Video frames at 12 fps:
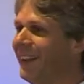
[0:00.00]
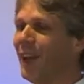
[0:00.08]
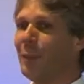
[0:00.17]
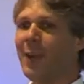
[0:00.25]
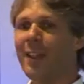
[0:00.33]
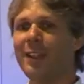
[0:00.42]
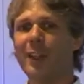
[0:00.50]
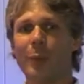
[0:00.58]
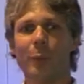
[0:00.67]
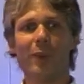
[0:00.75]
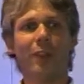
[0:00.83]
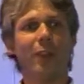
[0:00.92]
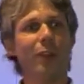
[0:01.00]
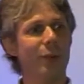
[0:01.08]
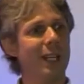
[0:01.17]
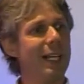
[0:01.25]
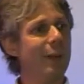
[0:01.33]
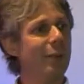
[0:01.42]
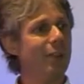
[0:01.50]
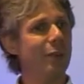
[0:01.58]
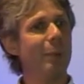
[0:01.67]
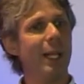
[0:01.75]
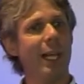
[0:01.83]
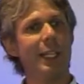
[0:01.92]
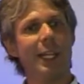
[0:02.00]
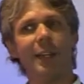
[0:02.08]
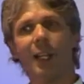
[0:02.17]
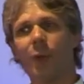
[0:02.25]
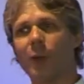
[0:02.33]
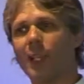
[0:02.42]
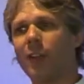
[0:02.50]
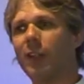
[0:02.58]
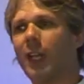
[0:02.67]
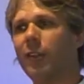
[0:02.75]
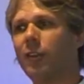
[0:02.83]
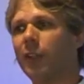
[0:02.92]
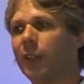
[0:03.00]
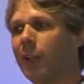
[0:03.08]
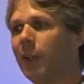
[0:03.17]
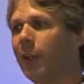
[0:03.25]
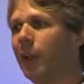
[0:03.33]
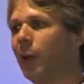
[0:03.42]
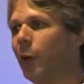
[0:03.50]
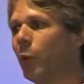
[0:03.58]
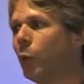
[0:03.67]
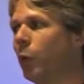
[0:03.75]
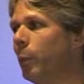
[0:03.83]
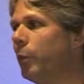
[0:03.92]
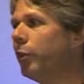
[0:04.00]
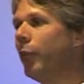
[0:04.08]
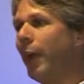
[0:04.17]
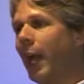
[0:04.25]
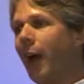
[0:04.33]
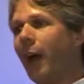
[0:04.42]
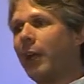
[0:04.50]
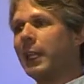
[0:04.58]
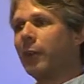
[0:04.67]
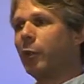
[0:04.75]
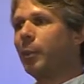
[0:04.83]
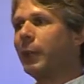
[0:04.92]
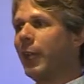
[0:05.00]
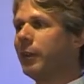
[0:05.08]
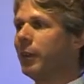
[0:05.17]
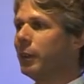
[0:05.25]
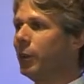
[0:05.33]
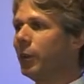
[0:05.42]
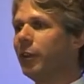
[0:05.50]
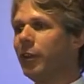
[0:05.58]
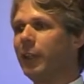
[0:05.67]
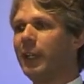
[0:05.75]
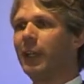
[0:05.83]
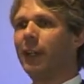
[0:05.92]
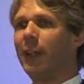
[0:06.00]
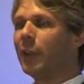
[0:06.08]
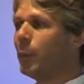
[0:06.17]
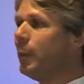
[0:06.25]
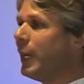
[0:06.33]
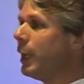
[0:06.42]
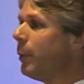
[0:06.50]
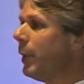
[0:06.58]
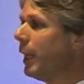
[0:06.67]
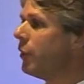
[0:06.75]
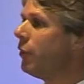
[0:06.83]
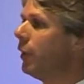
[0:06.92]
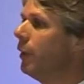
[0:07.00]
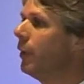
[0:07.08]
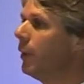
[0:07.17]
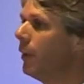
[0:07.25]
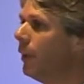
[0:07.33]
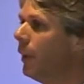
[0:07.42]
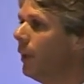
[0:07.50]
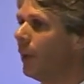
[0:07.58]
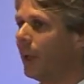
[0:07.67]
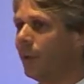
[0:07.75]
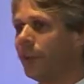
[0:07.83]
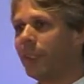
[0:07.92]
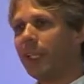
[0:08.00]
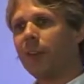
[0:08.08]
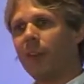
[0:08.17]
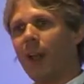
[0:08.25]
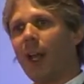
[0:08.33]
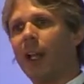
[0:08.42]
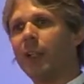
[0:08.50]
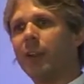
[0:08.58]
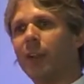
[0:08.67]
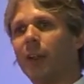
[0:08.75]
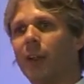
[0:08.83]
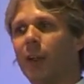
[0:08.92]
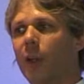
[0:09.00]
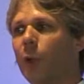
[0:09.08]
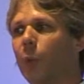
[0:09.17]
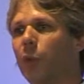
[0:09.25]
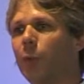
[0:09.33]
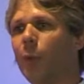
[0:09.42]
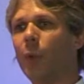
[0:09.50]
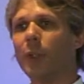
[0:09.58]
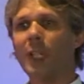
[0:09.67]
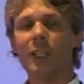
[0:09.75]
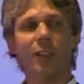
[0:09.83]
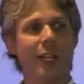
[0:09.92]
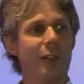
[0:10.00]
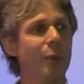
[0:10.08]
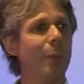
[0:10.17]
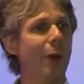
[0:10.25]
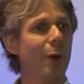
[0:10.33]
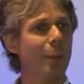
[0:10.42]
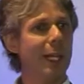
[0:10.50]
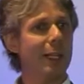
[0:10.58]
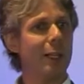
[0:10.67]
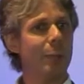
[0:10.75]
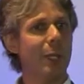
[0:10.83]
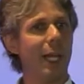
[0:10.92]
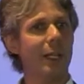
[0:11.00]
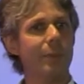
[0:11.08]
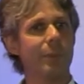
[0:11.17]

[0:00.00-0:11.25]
And we ended up with three levels of planning in that organization. One was a very high level plan that looked at the, the bigger picture. Underneath that was a more detailed departmental plan.